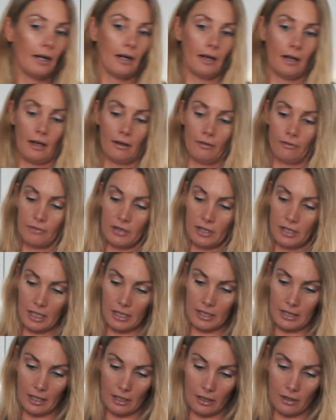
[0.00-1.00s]
have
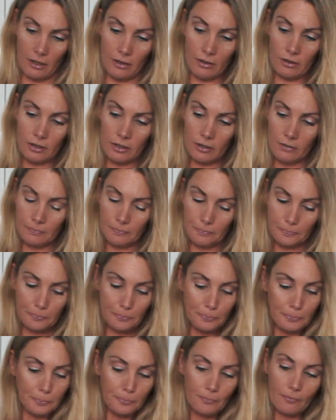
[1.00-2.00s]
6 egg yolks.
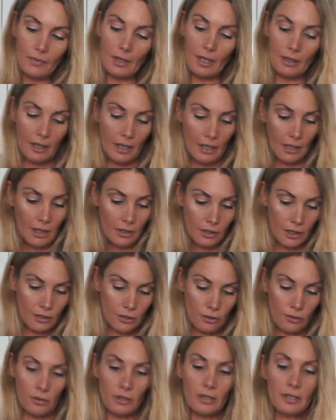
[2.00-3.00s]

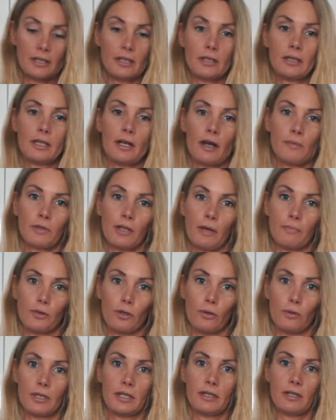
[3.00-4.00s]
As soon as this comes up
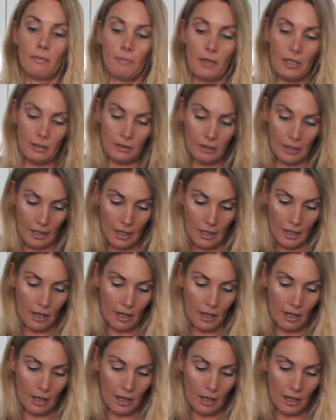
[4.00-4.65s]
to a simmer,